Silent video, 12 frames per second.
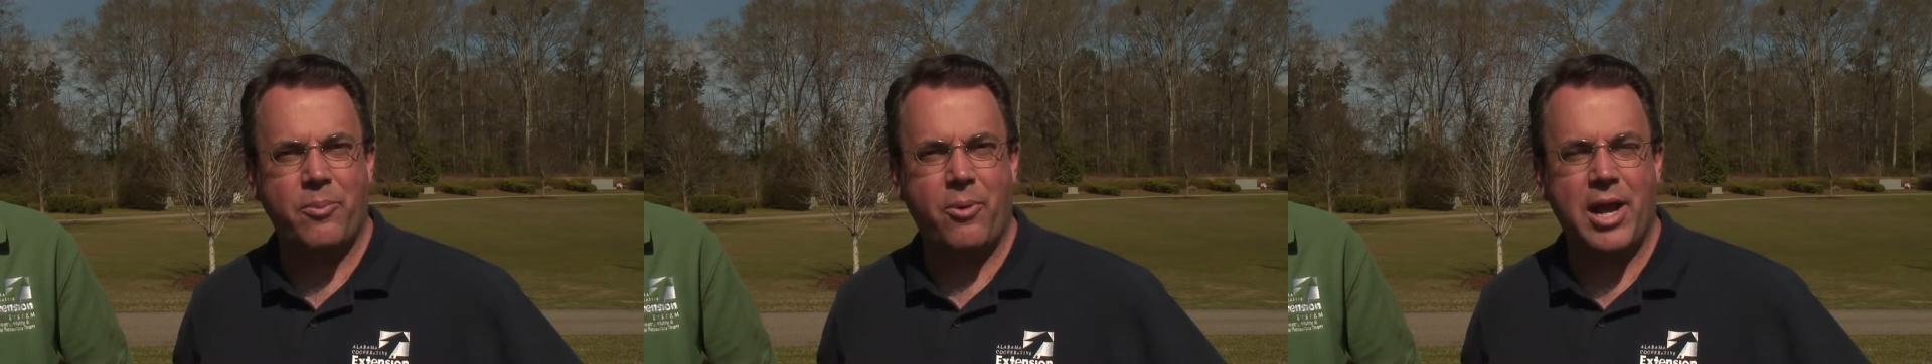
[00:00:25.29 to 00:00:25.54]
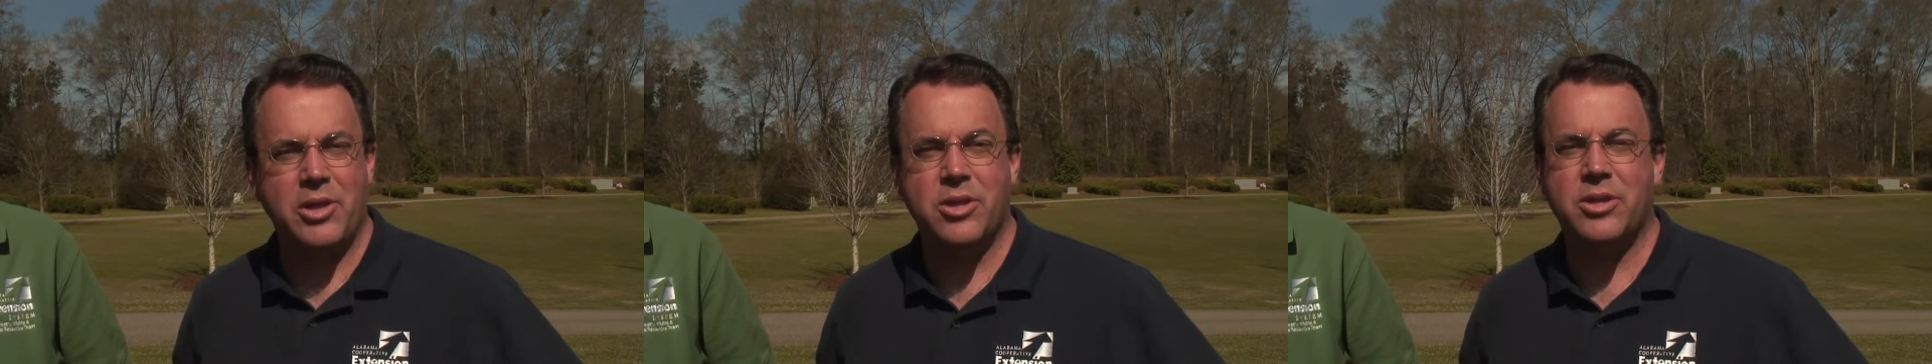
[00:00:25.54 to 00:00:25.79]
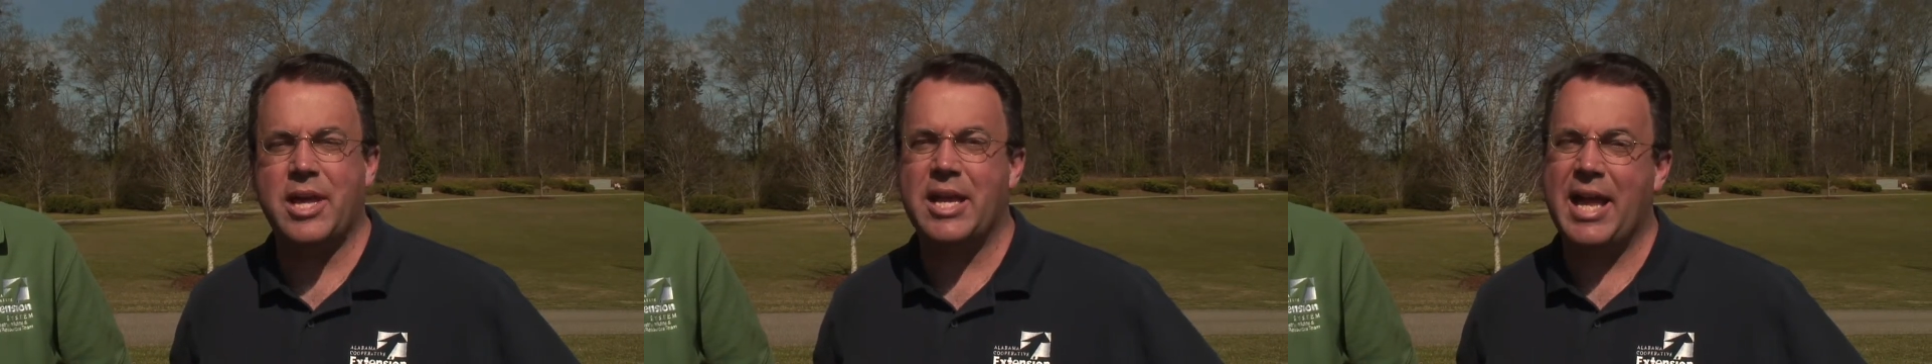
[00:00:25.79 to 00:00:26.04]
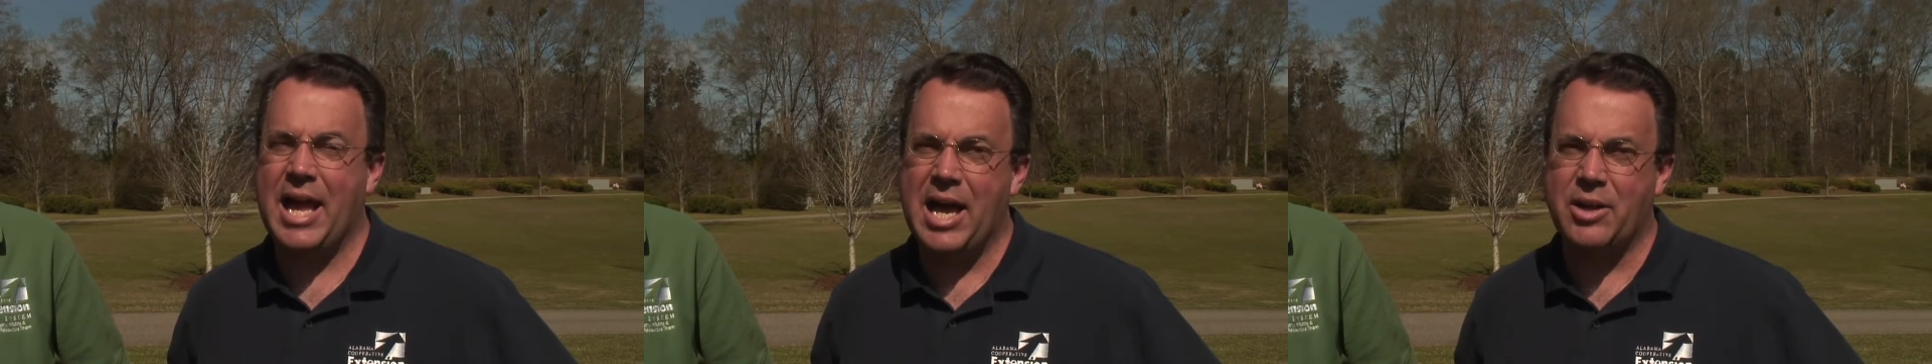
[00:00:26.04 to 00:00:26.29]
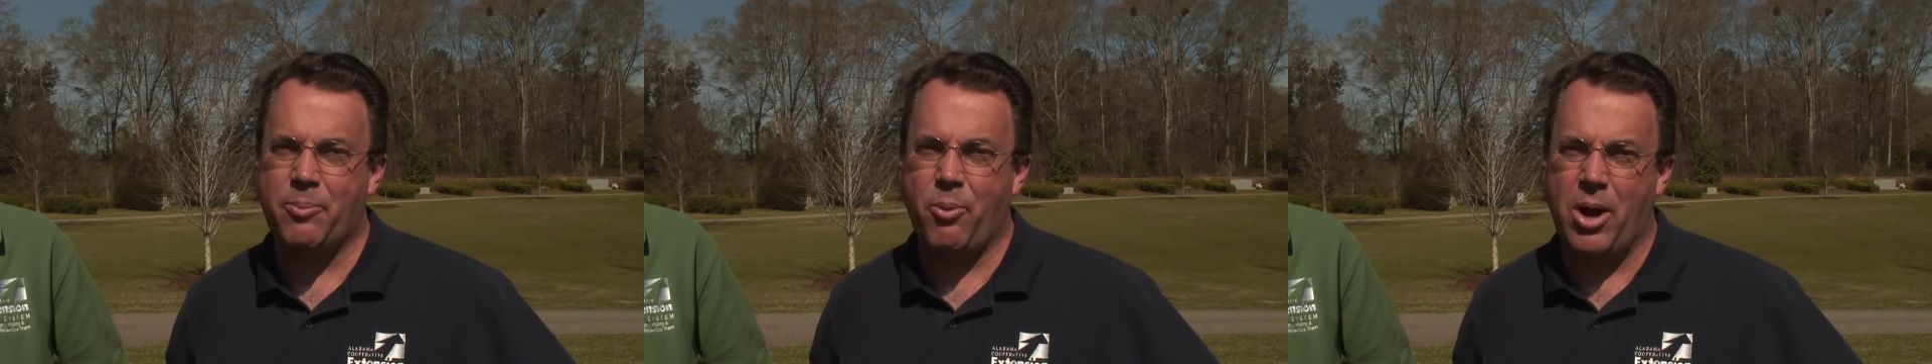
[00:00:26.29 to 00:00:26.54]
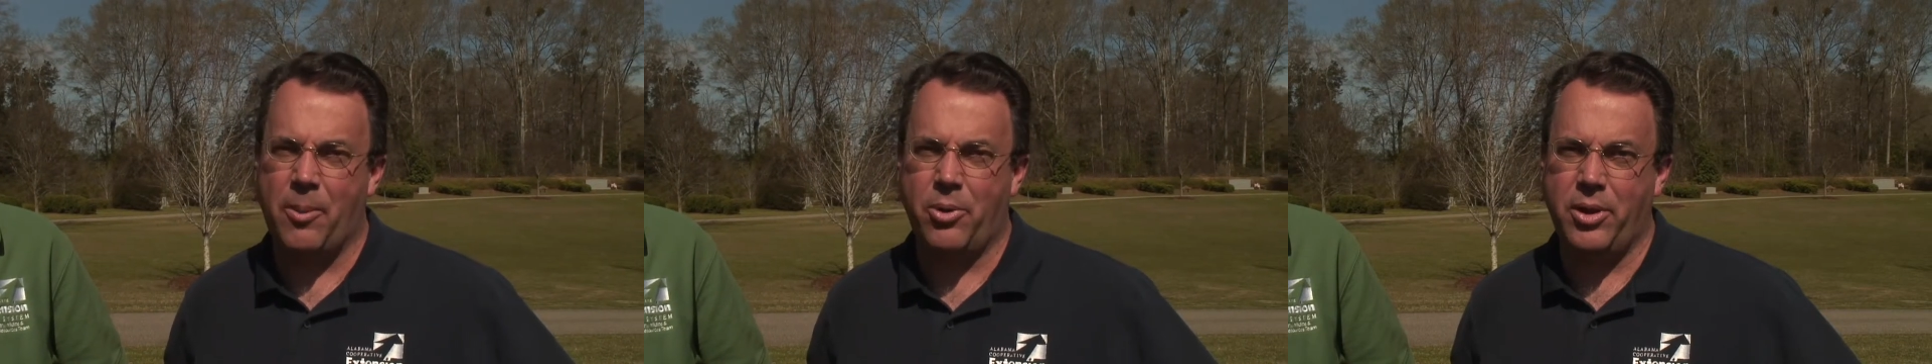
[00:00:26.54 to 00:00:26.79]
branches and how to
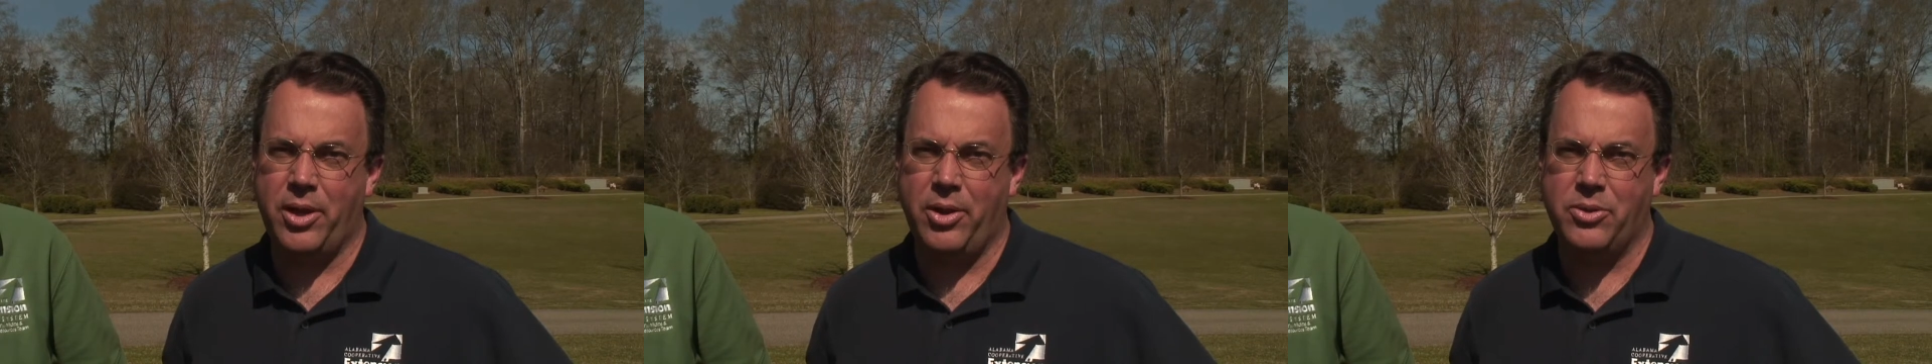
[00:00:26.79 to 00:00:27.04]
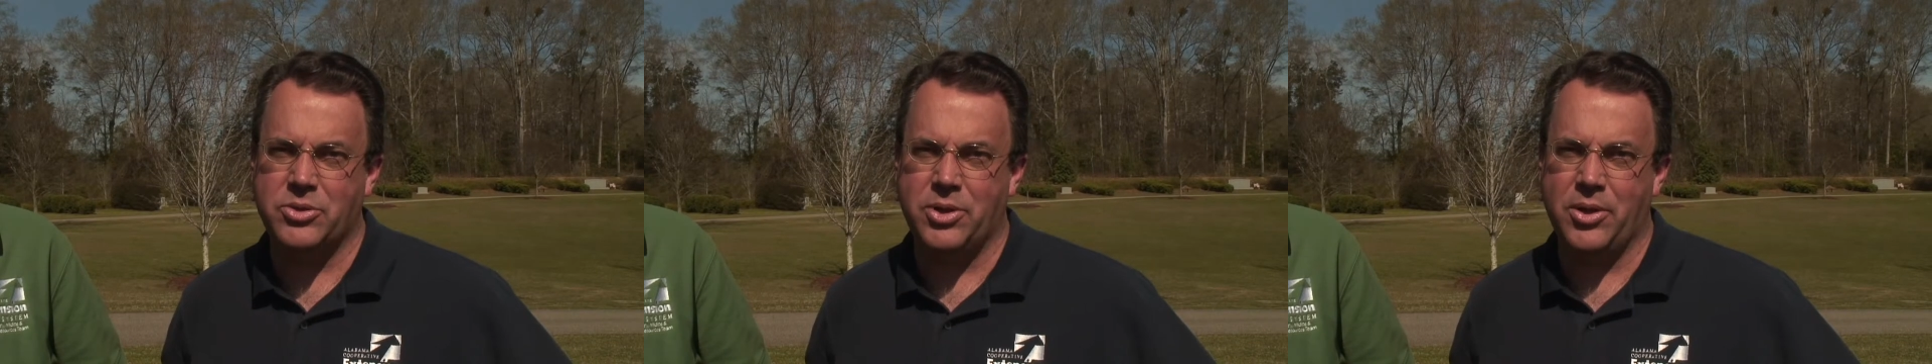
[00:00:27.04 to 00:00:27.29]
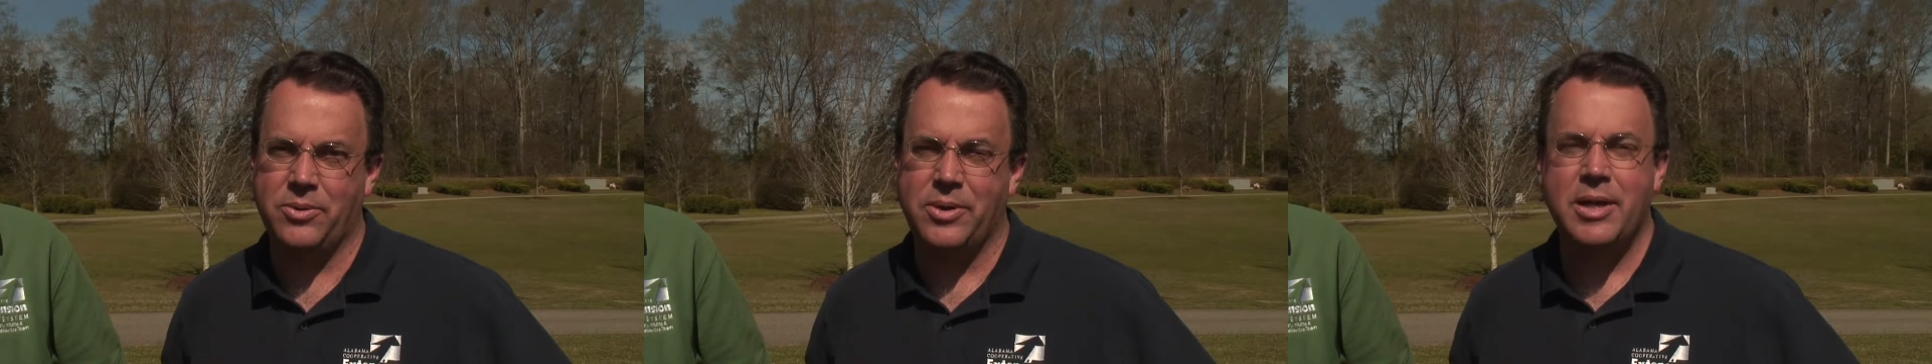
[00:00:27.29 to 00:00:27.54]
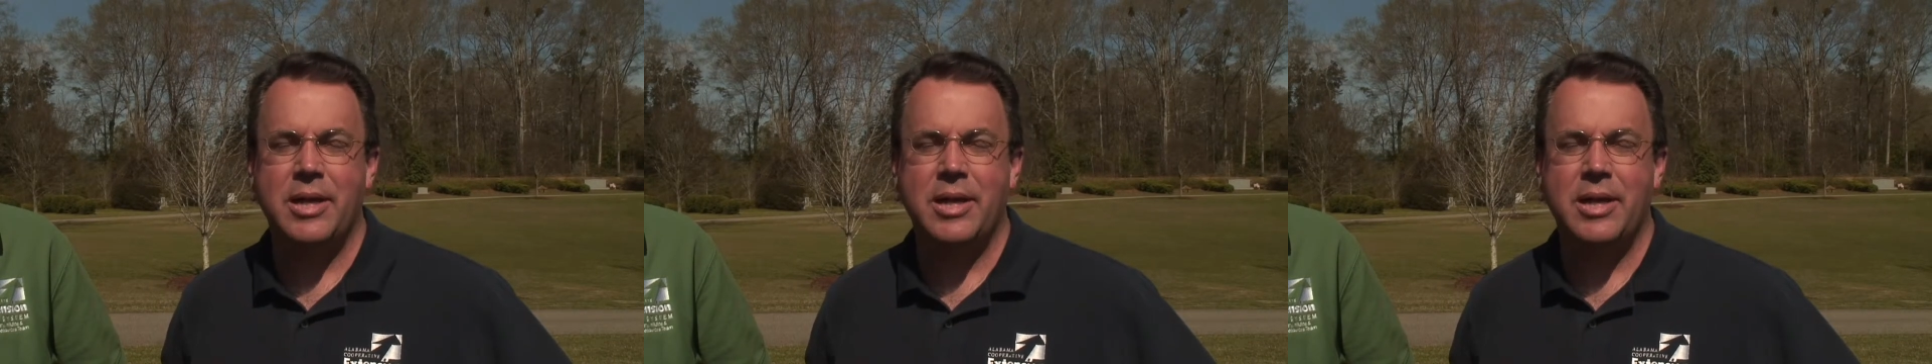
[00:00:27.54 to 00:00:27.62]
properly do so.